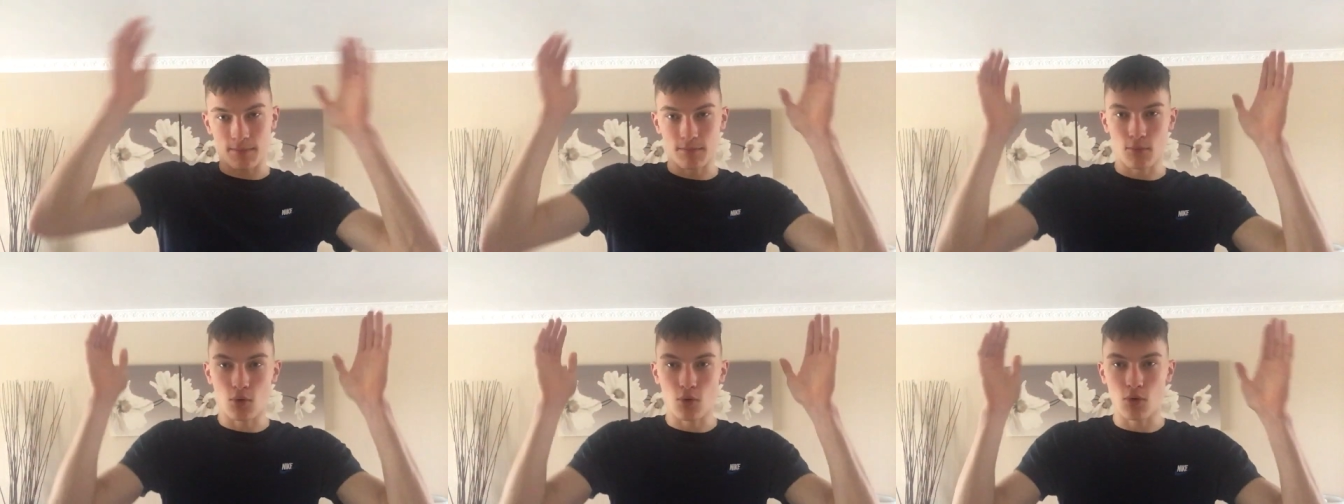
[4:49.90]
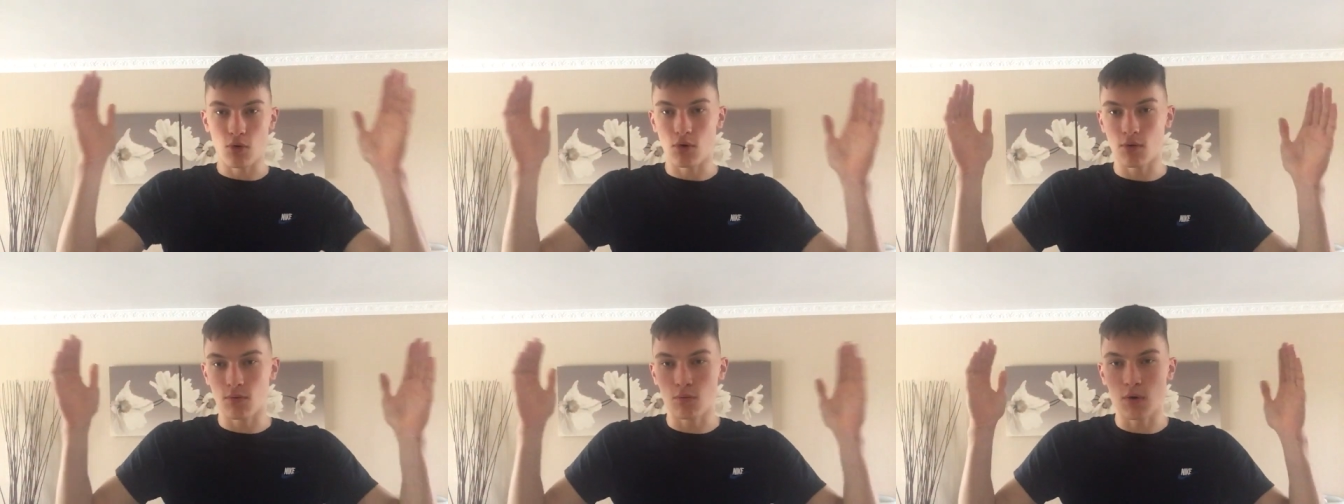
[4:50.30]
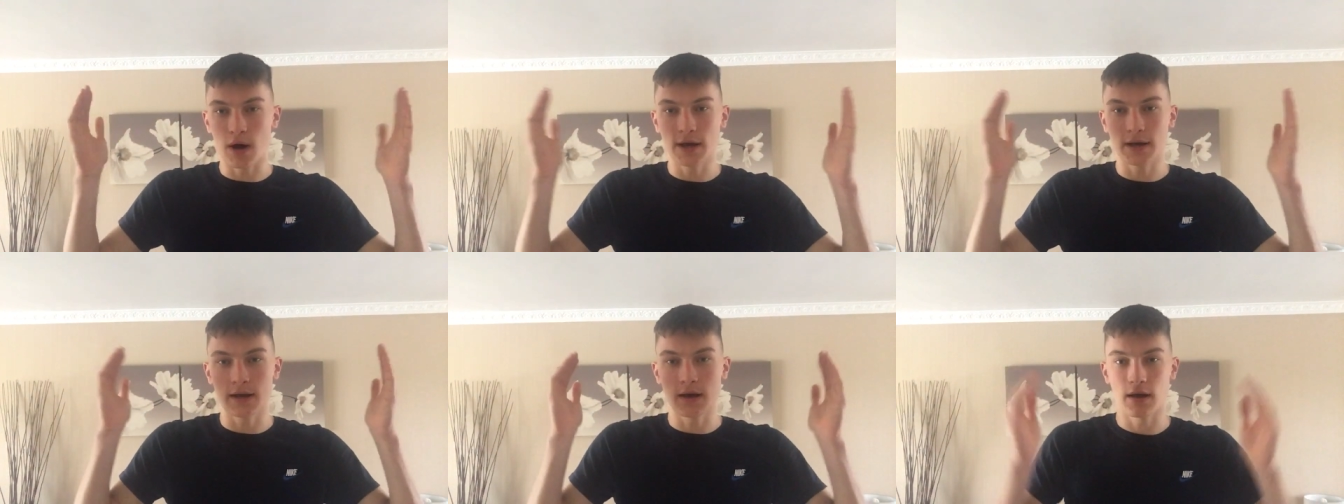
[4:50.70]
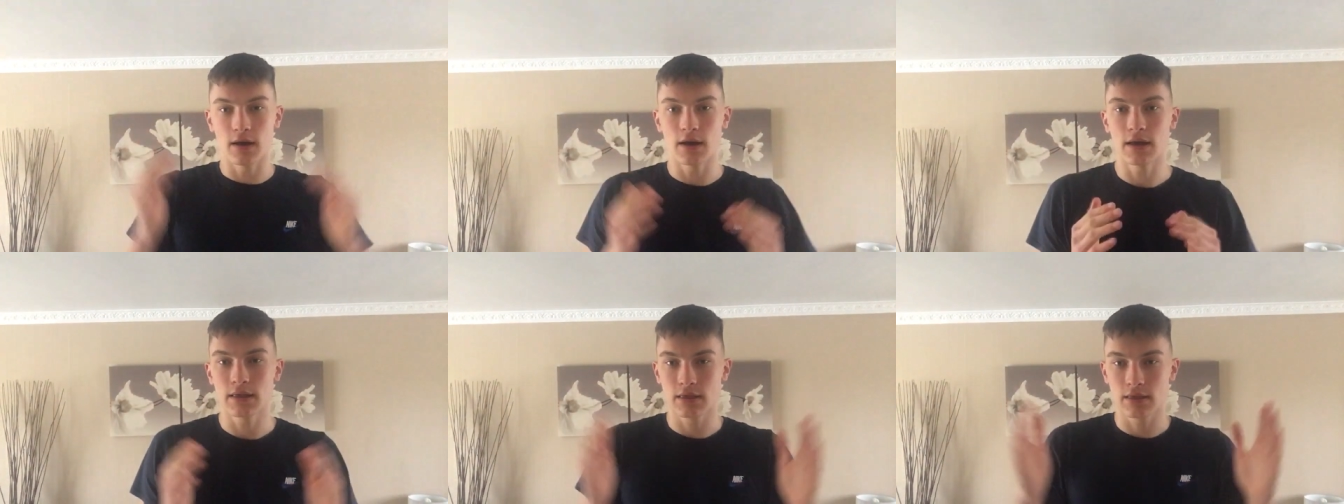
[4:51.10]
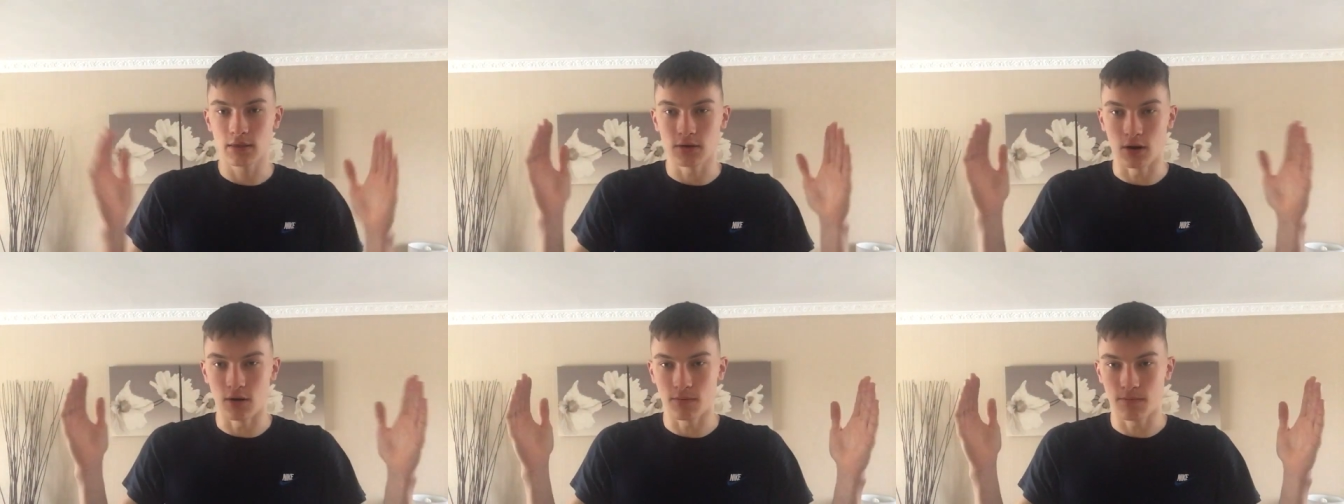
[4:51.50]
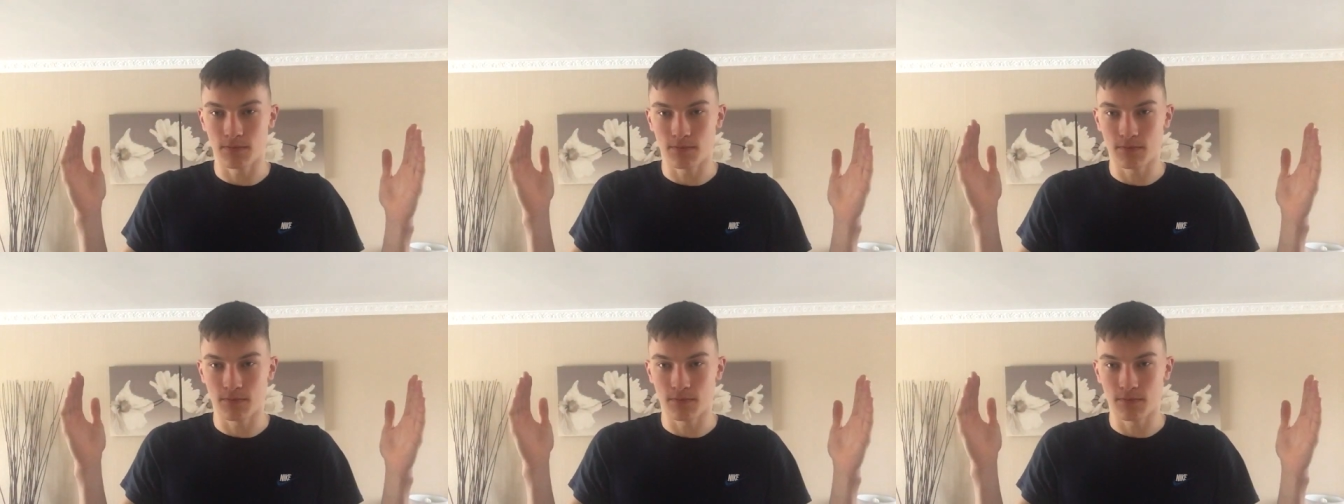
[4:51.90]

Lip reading: more wider, you know,